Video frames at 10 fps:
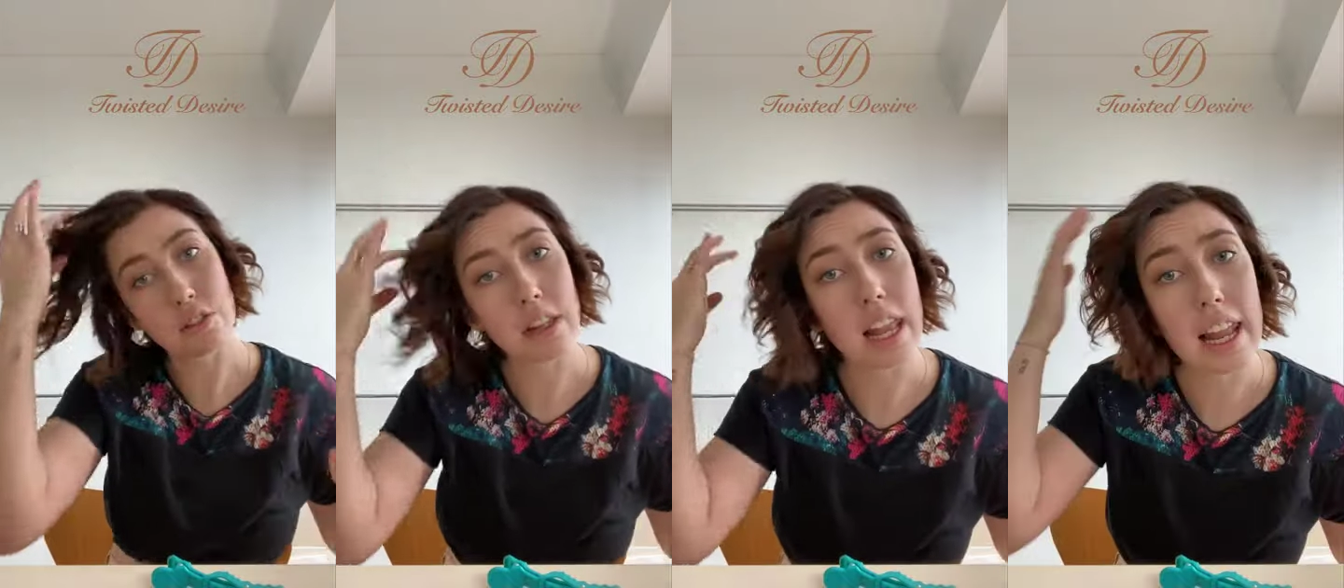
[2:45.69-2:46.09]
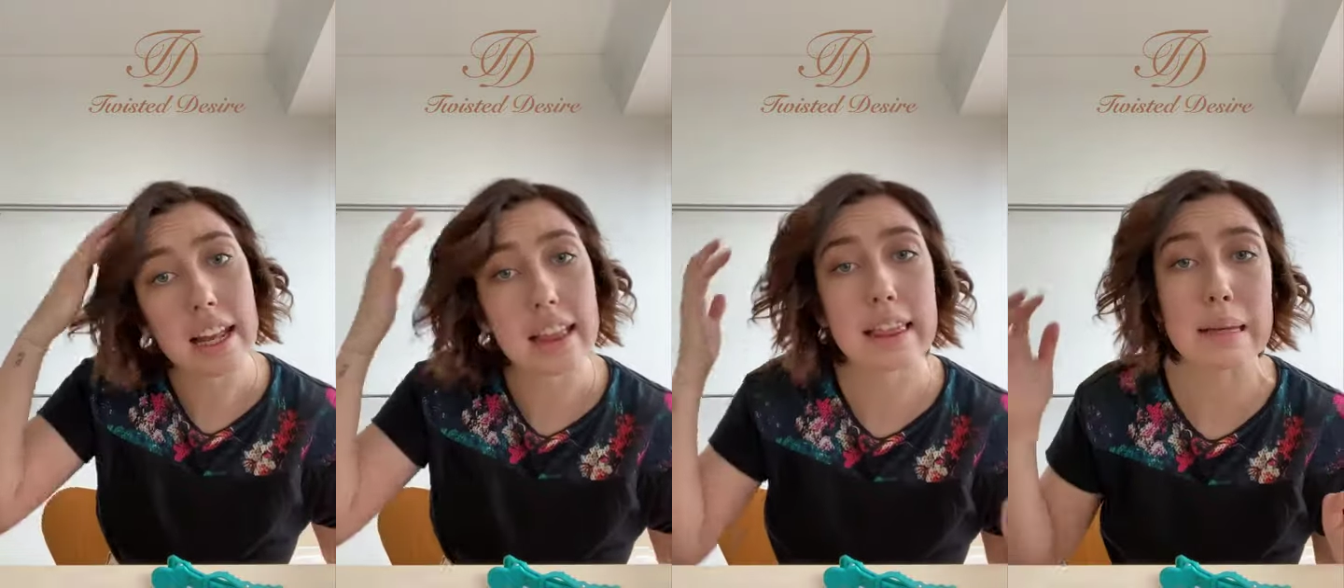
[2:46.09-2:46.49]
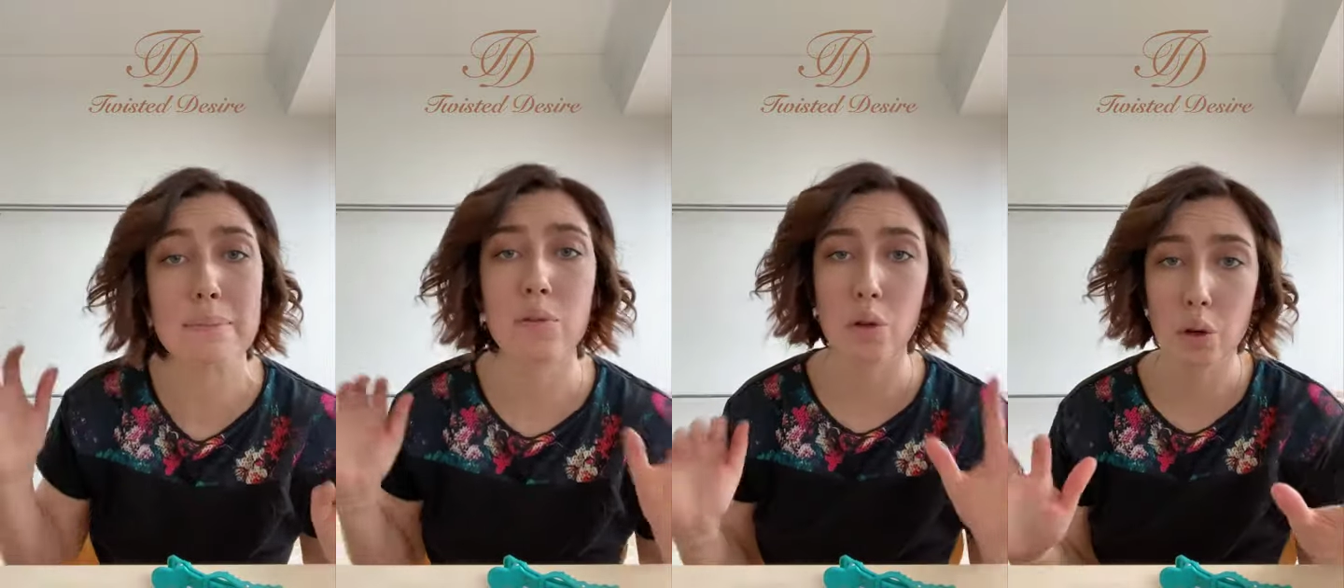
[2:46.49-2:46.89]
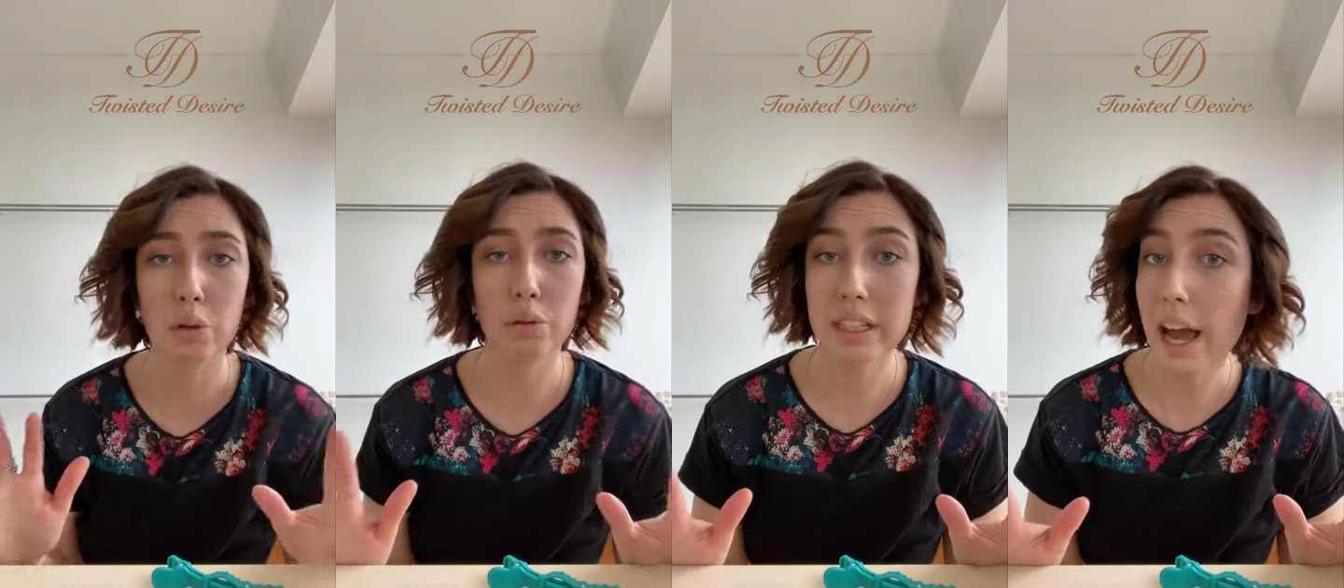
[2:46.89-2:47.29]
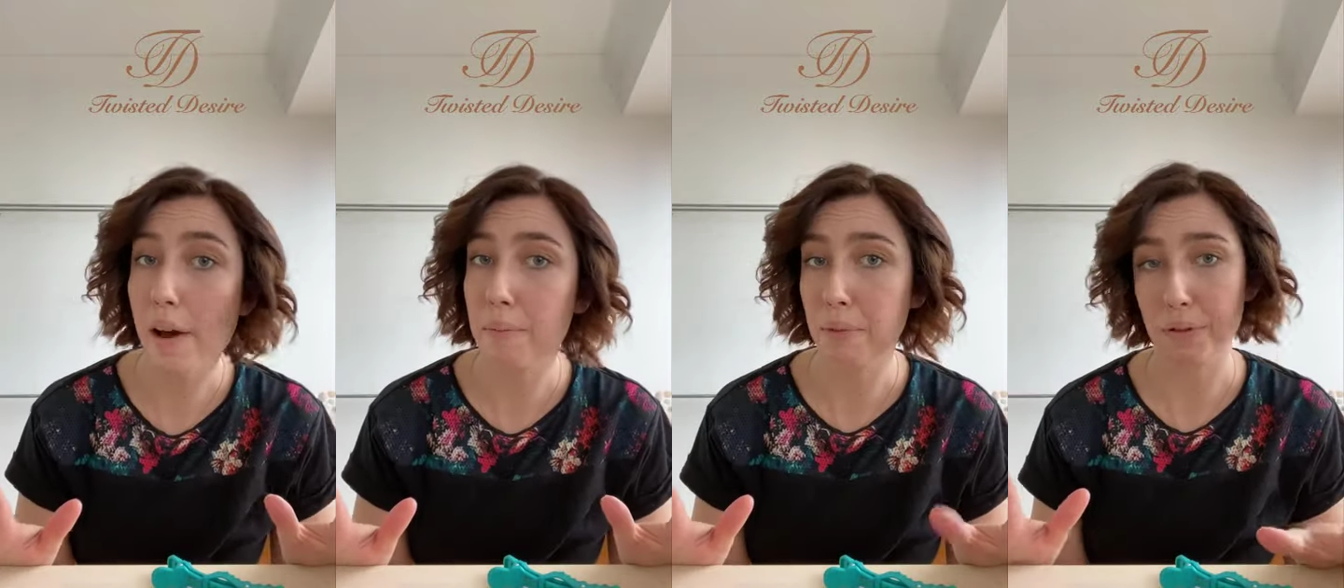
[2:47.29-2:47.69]
to let them cool
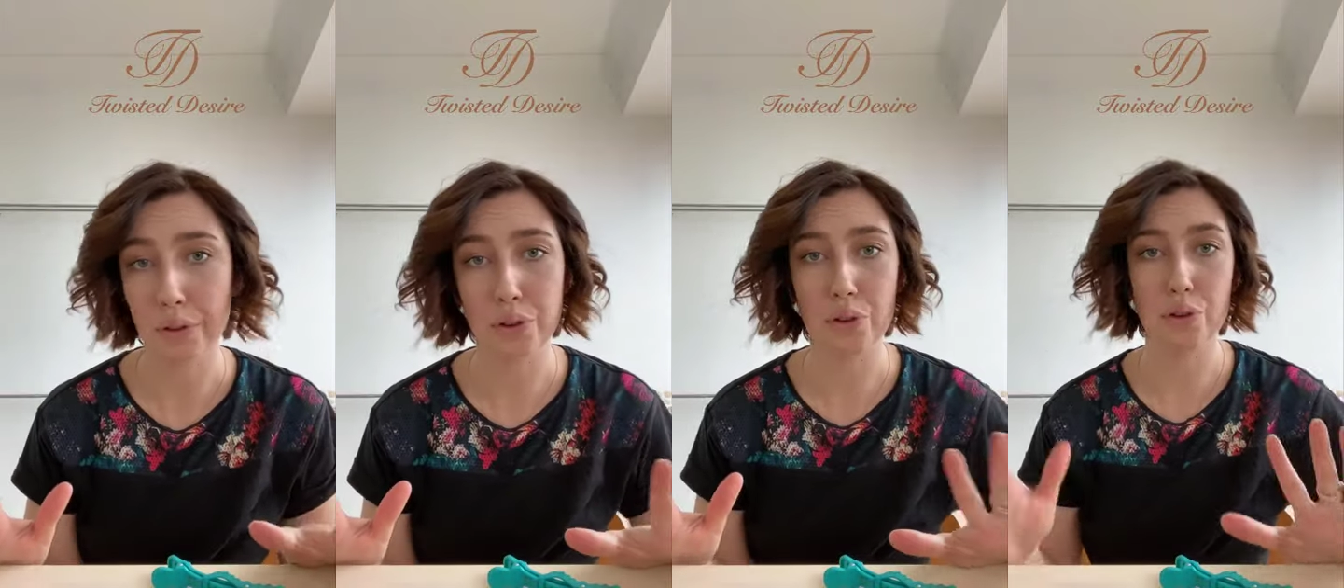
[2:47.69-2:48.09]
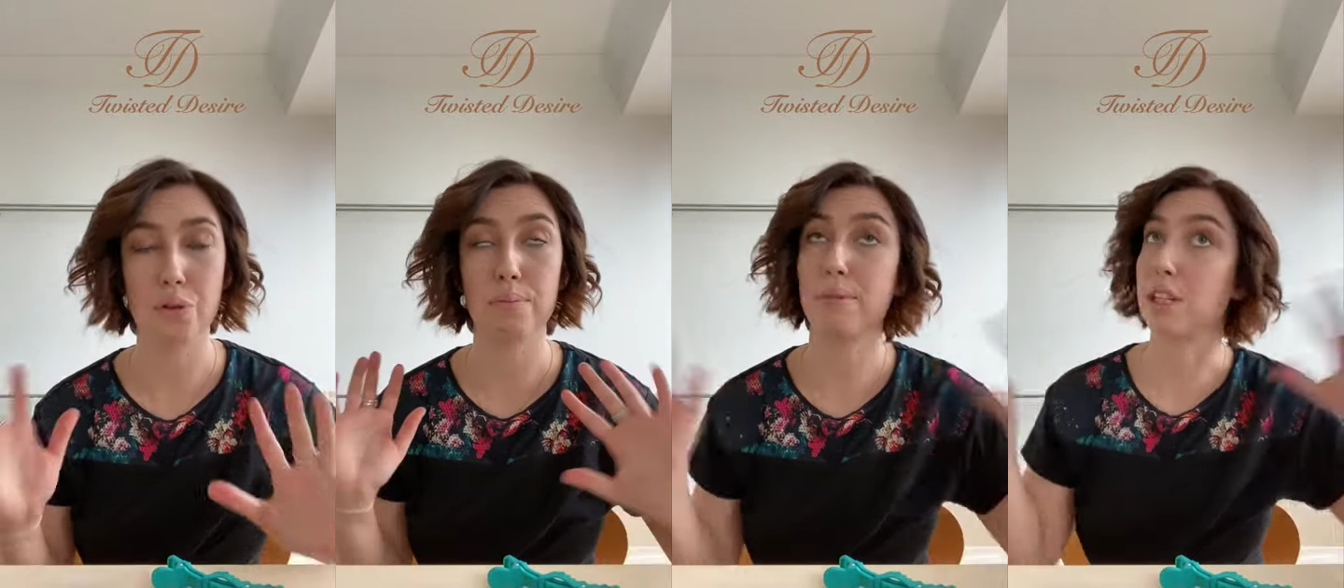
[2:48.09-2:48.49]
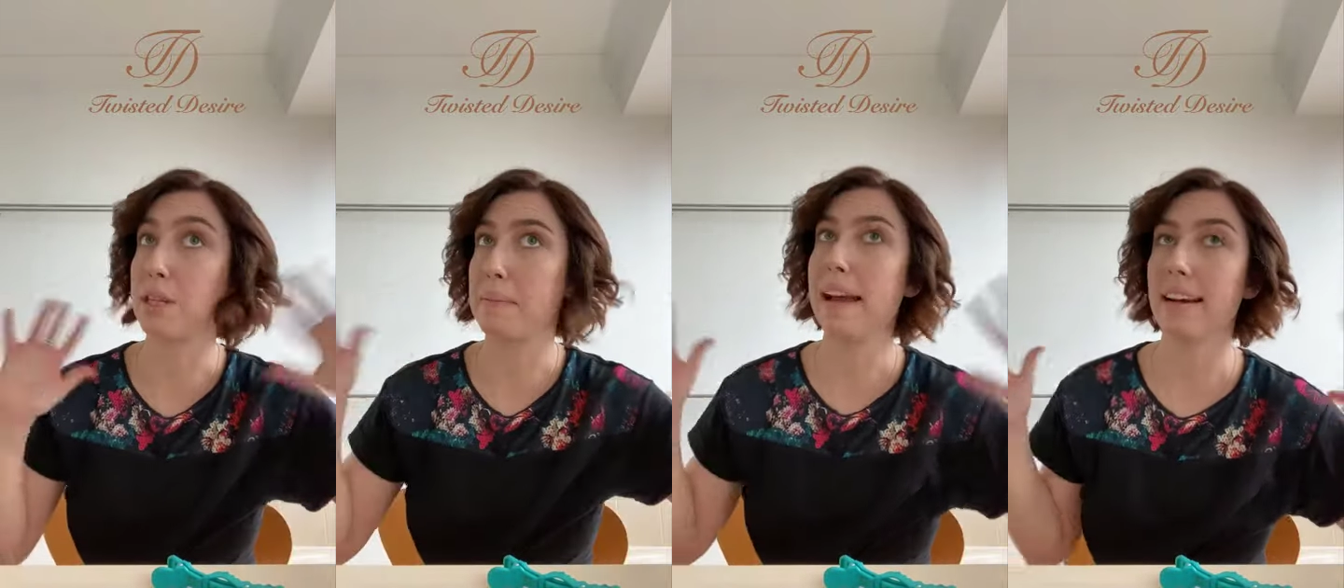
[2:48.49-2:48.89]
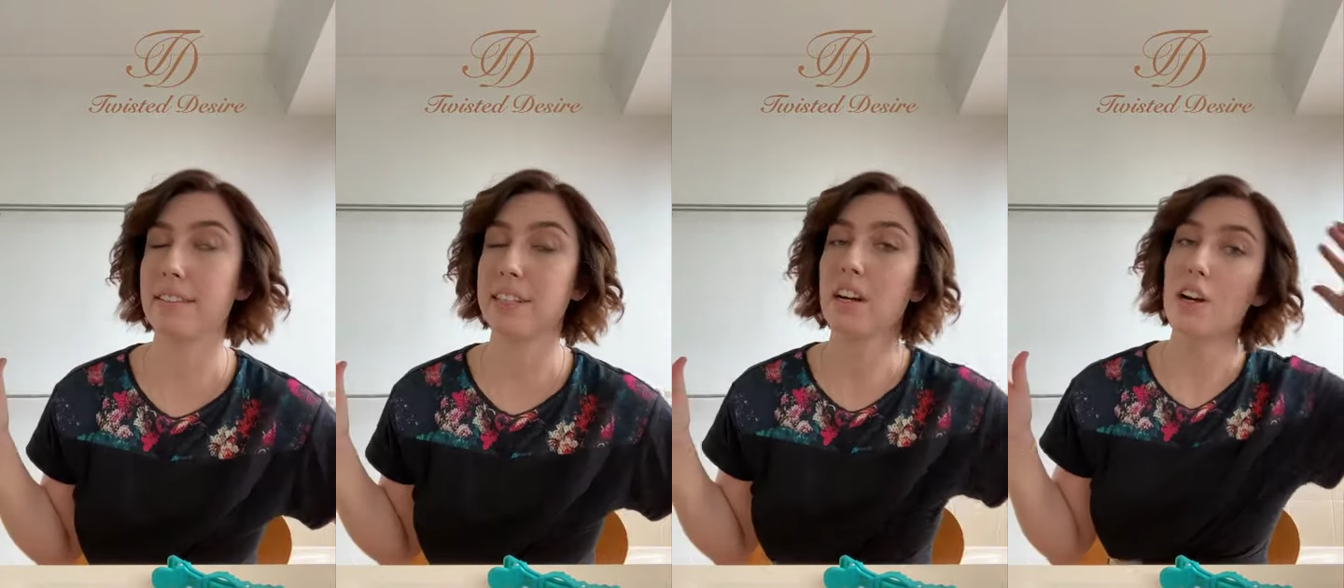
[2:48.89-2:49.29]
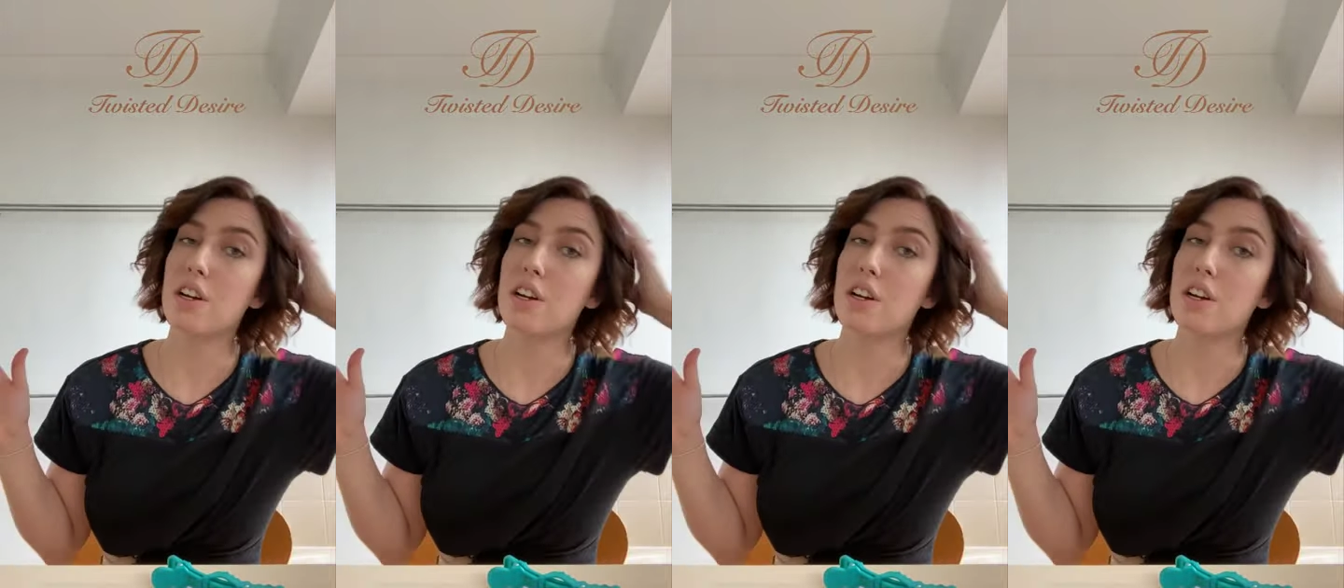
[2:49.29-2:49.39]
down before you brush them out.